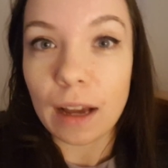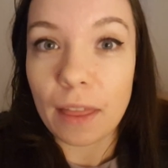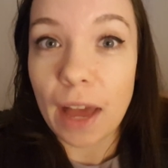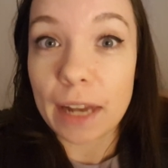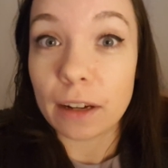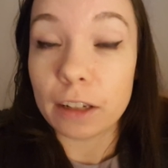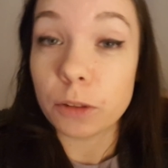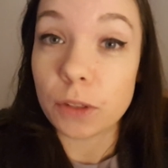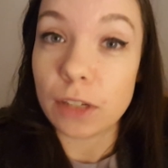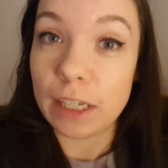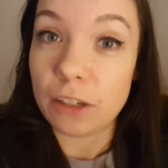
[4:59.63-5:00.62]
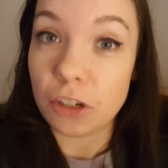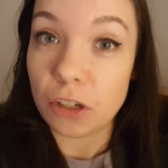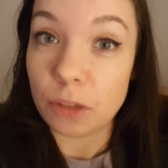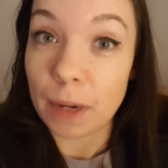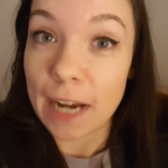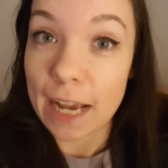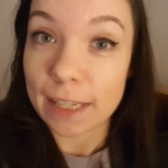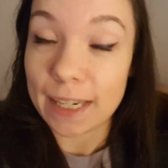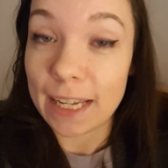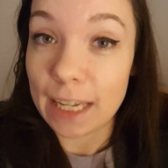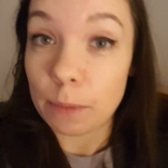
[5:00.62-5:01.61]
And then I also need to choose my
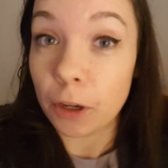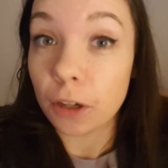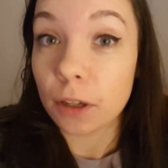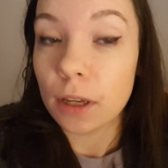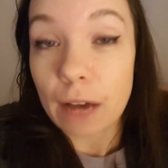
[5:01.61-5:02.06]
next ebook. I